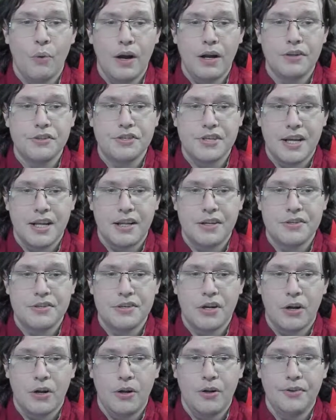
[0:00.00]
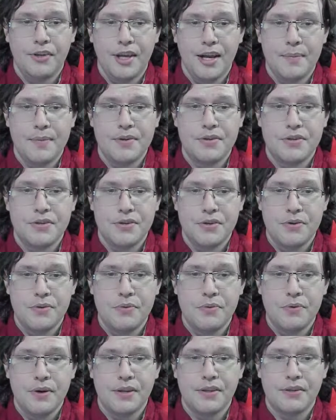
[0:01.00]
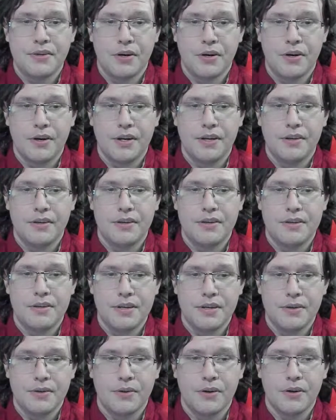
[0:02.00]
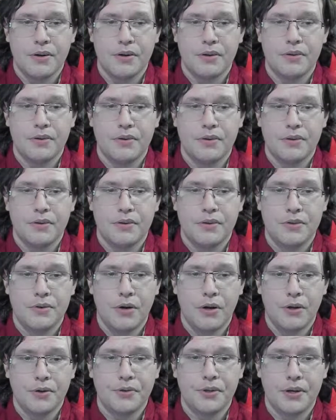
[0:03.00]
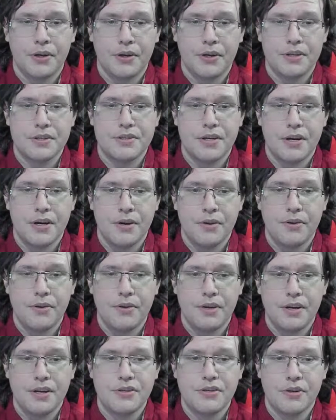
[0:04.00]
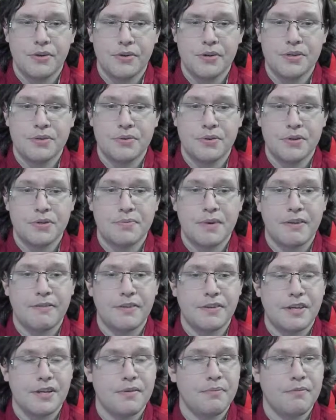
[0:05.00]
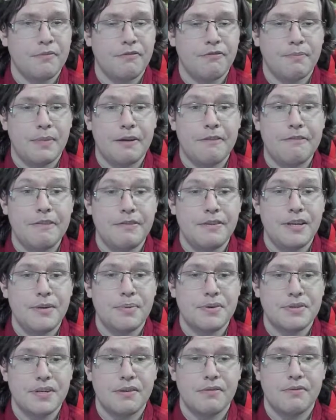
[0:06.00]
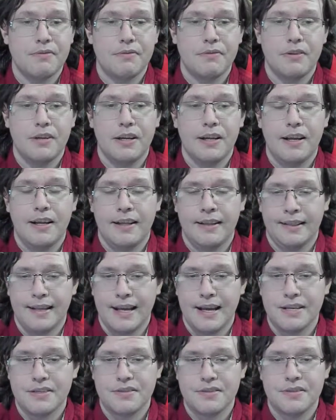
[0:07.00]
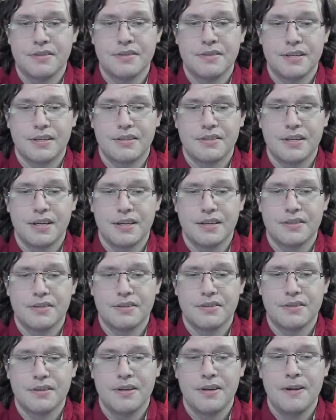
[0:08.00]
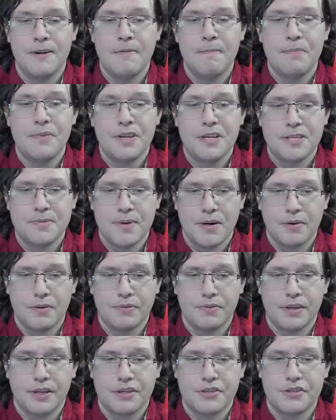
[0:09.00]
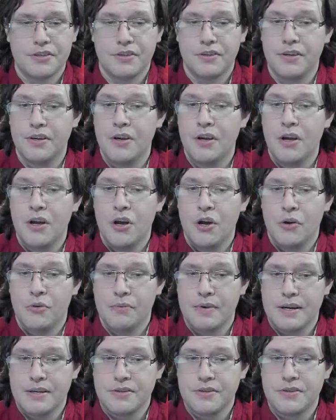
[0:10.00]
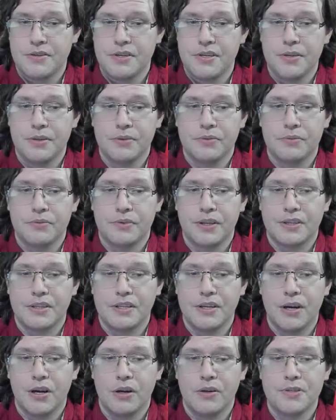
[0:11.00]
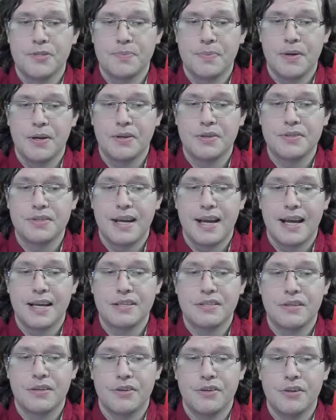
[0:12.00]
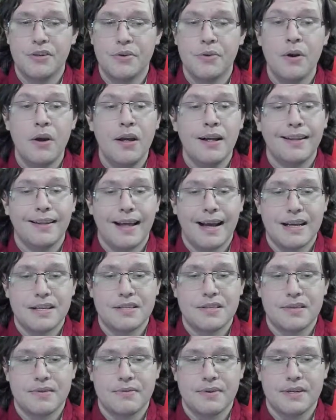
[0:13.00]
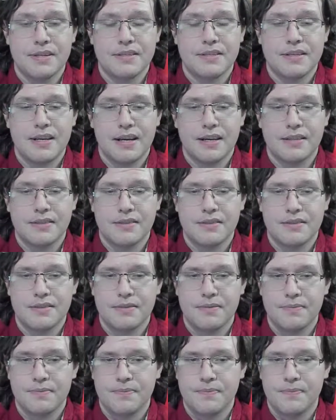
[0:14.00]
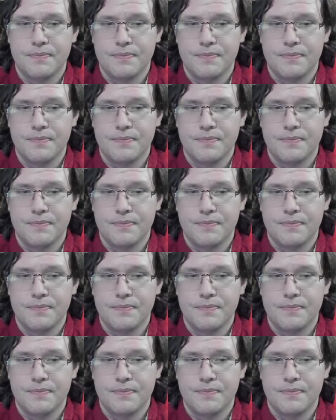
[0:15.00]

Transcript: While challenged, all damage you and the target deal are to all targets other than each other is reduced by 50% and lasts 6 seconds. Spell Reflection. Raise your shield, reflecting all spells cast on you, lasts 3 seconds.